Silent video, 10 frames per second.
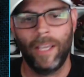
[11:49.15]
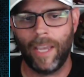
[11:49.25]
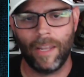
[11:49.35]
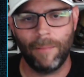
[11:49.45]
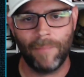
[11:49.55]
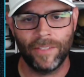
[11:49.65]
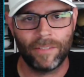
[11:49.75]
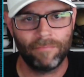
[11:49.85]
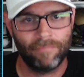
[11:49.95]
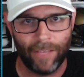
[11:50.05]
and it
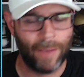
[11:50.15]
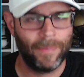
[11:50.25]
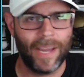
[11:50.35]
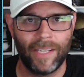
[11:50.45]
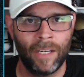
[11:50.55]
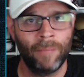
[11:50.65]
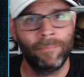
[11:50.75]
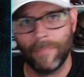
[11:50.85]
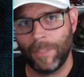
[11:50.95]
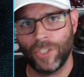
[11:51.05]
means if I'm not getting
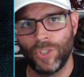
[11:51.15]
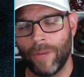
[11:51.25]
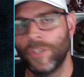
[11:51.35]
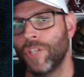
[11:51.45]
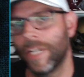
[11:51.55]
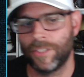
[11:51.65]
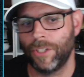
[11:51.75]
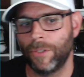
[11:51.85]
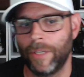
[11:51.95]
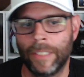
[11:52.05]
them, that means you have the chance to
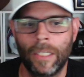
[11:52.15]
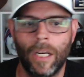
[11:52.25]
do it.